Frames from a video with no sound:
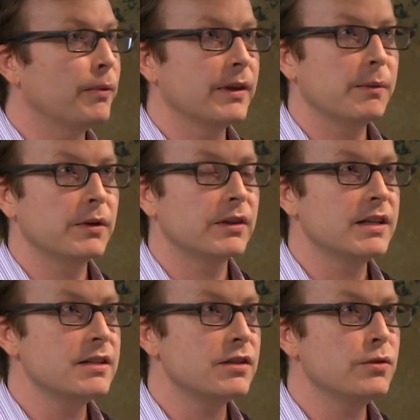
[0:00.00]

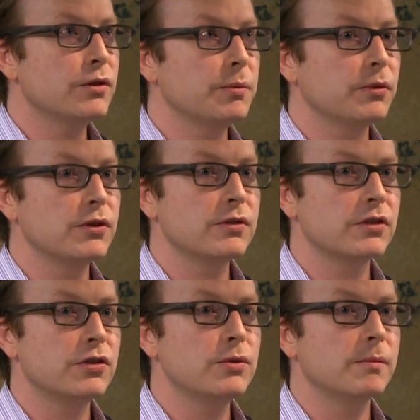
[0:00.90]
these two groups were using
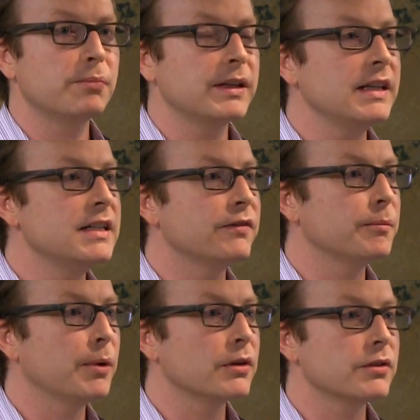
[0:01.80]
two completely
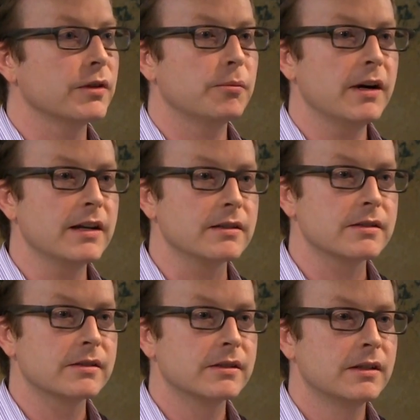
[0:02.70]
different parts of their
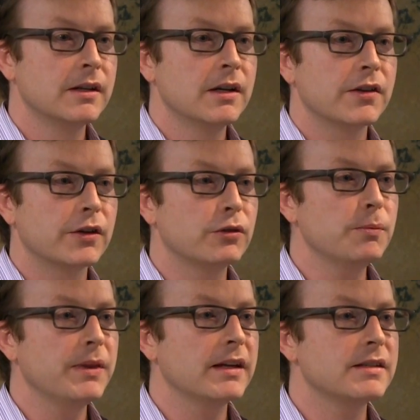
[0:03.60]
brains. The
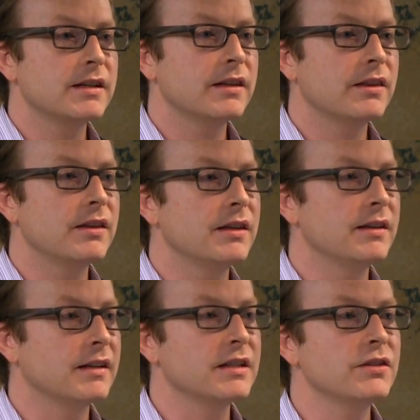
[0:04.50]
group that
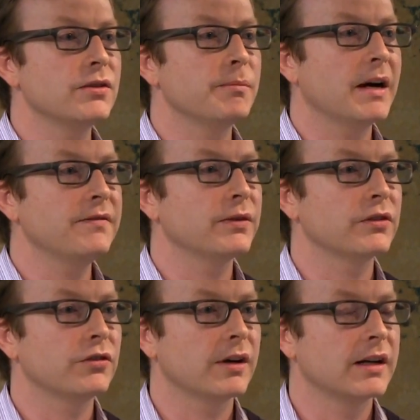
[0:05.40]
didn't do the
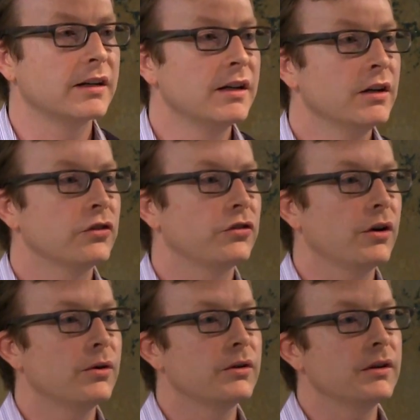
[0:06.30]
mindfulness training
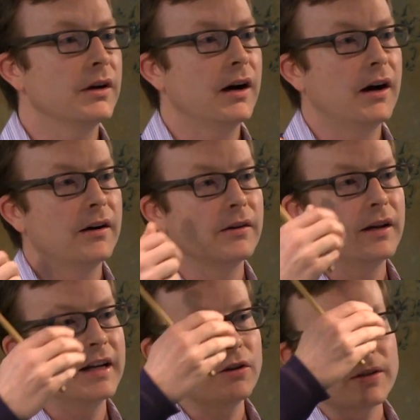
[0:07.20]
showed
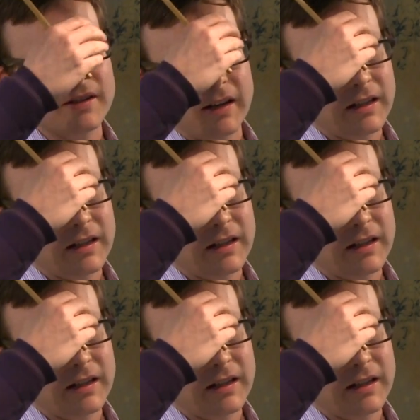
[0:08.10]
increased